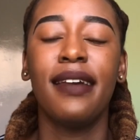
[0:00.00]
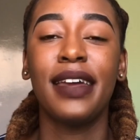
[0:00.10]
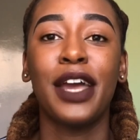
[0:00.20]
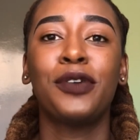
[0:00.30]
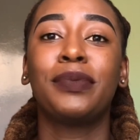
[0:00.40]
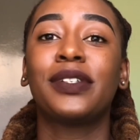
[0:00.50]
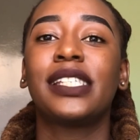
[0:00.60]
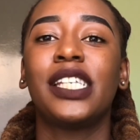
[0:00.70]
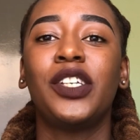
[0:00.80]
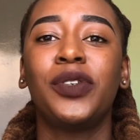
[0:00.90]
and I hope I'll
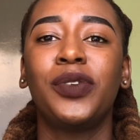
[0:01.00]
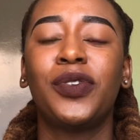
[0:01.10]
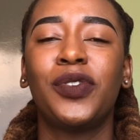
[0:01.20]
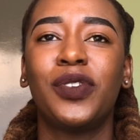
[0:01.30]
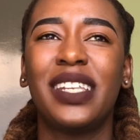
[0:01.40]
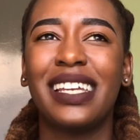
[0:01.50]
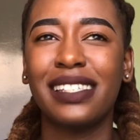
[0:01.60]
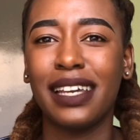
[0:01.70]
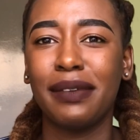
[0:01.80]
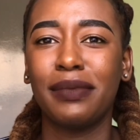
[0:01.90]
see you
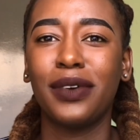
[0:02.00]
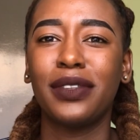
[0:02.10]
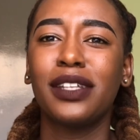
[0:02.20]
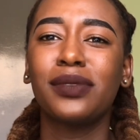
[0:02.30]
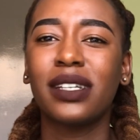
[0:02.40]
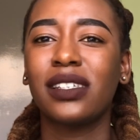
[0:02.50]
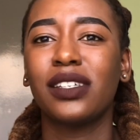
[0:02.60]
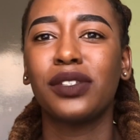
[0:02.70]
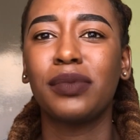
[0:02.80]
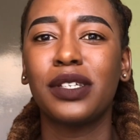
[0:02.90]
next time. Oh, that's what I
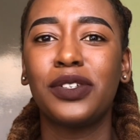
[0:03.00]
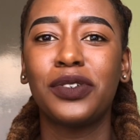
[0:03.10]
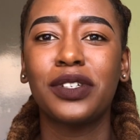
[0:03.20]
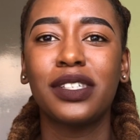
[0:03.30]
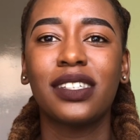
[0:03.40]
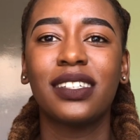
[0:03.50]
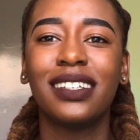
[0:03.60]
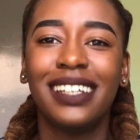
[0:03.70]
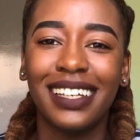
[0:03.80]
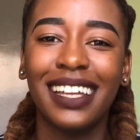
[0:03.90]
said to my students.
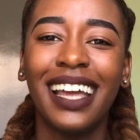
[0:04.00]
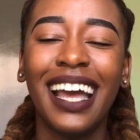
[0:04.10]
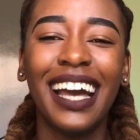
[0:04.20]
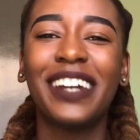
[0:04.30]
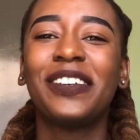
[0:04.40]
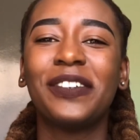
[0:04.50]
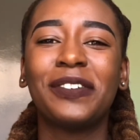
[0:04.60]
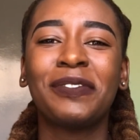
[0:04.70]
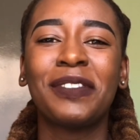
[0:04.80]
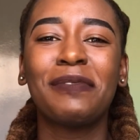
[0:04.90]
I don't
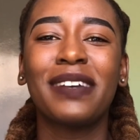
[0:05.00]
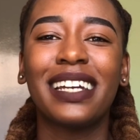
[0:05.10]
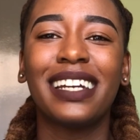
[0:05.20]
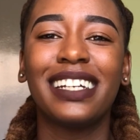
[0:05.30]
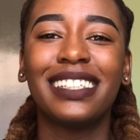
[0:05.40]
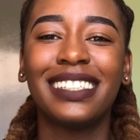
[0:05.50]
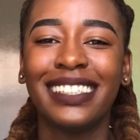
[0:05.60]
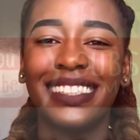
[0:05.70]
know. Bye guys.